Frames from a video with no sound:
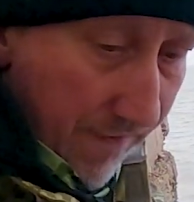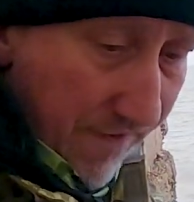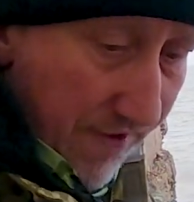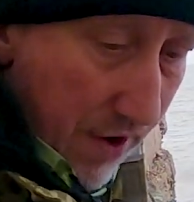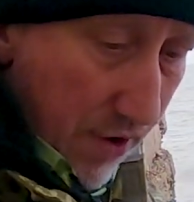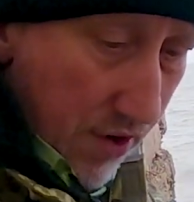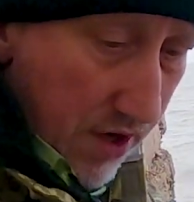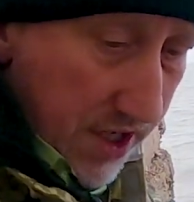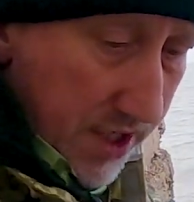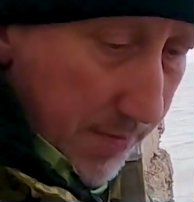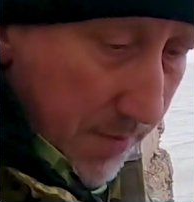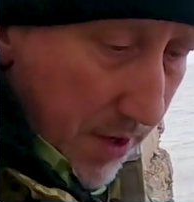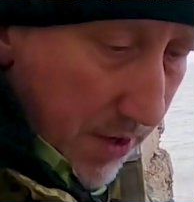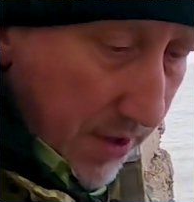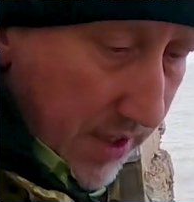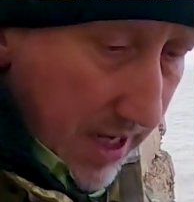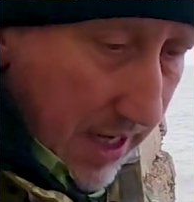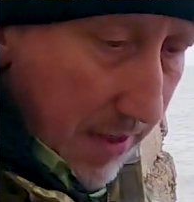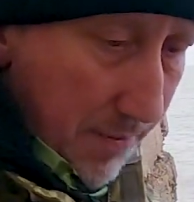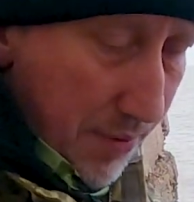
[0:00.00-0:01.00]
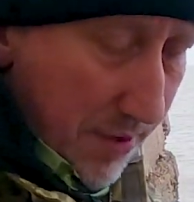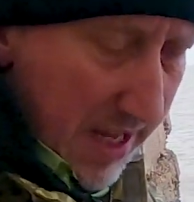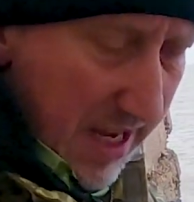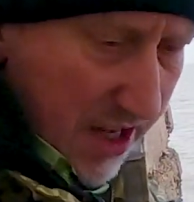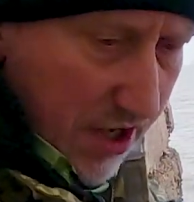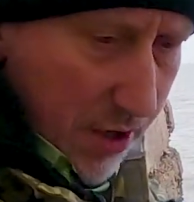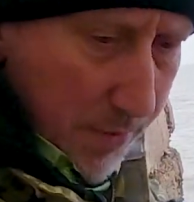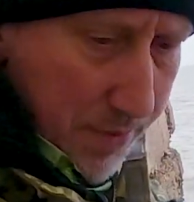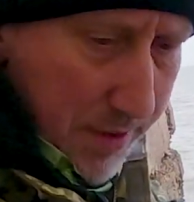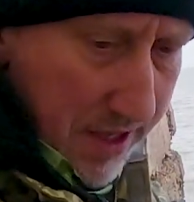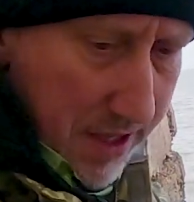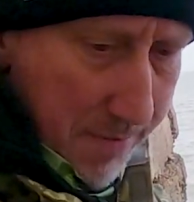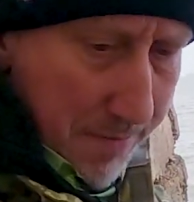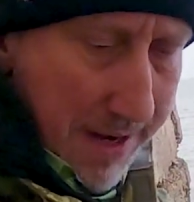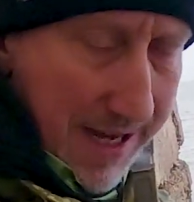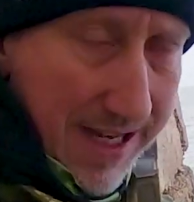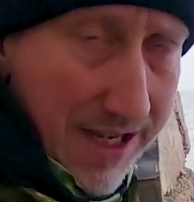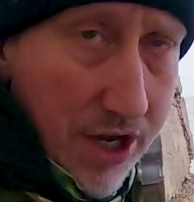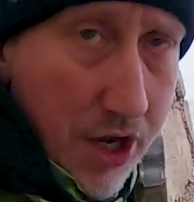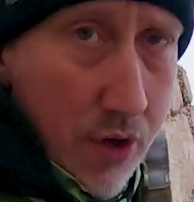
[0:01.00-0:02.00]
Very smoky, but that could be the
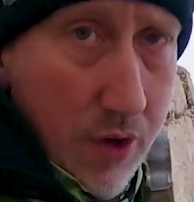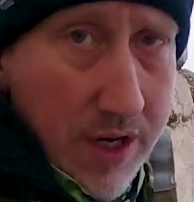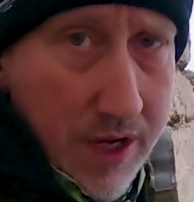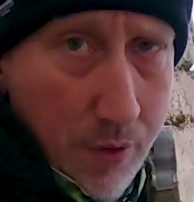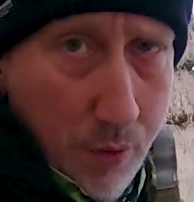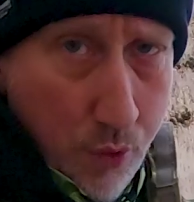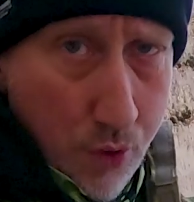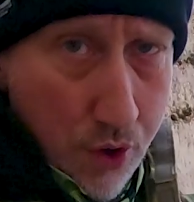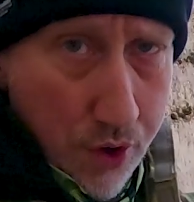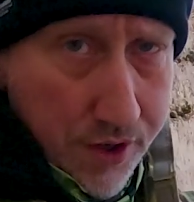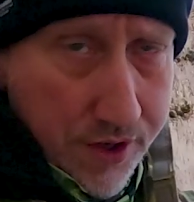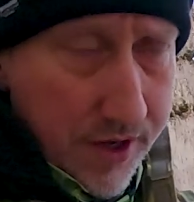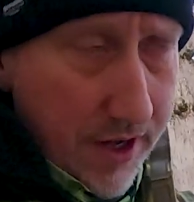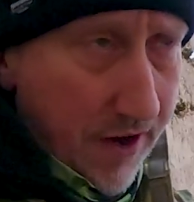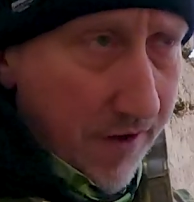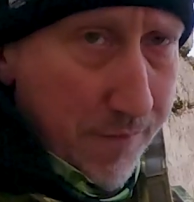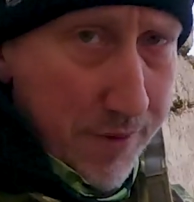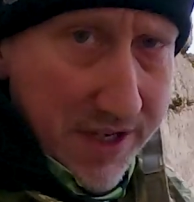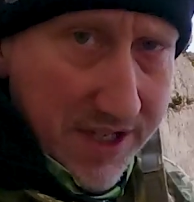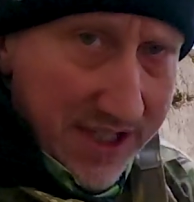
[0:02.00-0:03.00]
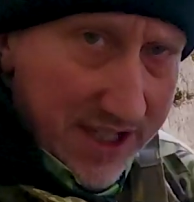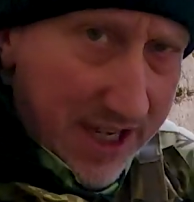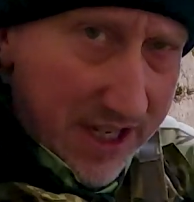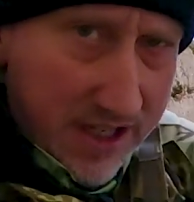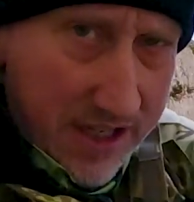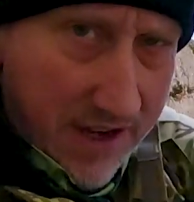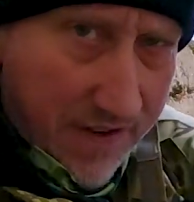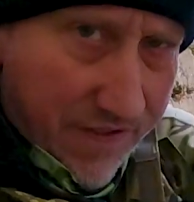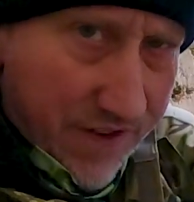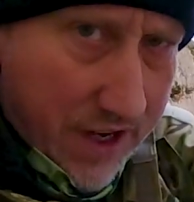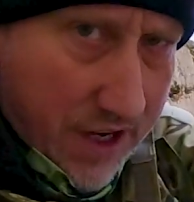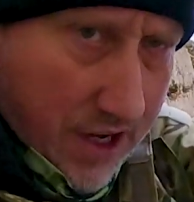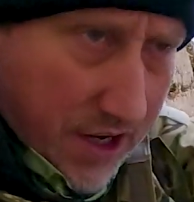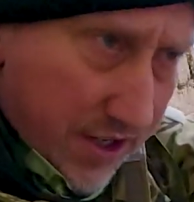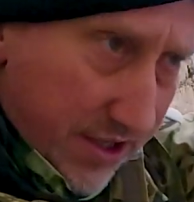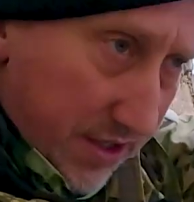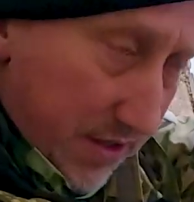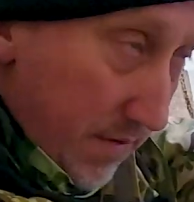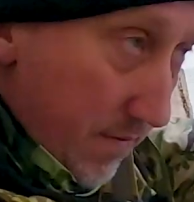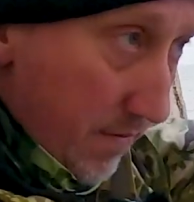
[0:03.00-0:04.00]
magnolia wood that I've been seasoning for the
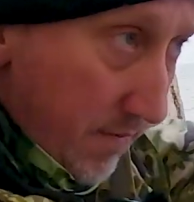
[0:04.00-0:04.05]
last